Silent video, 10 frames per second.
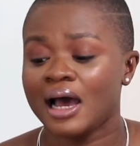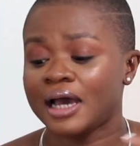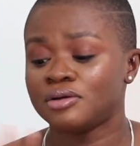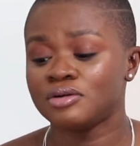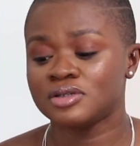
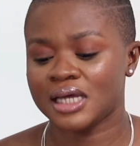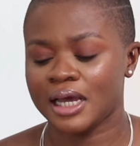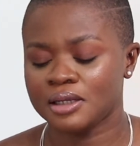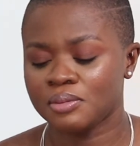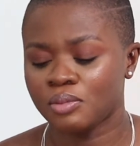I don't use that
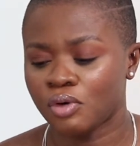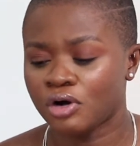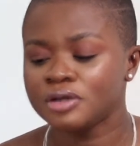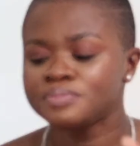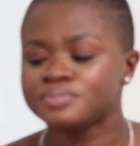
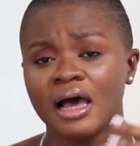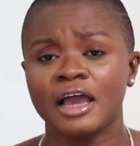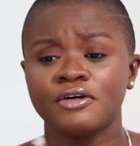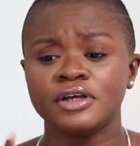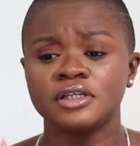anymore. I
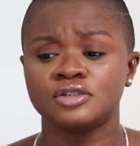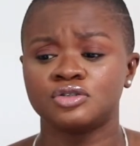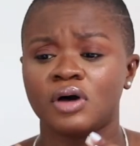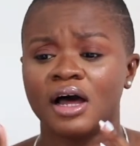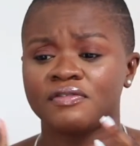currently do
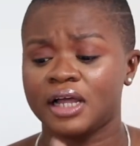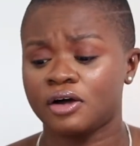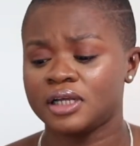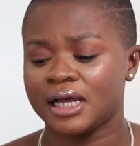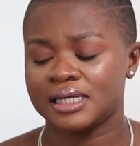not have
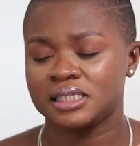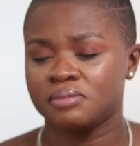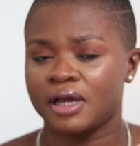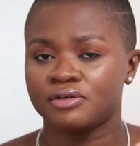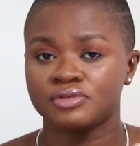glycolic acid in
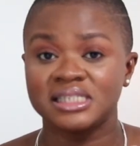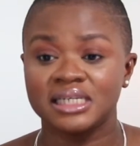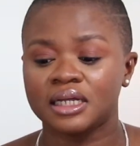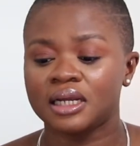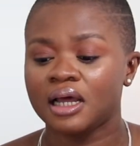my
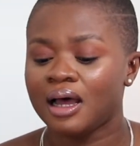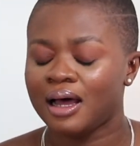routine.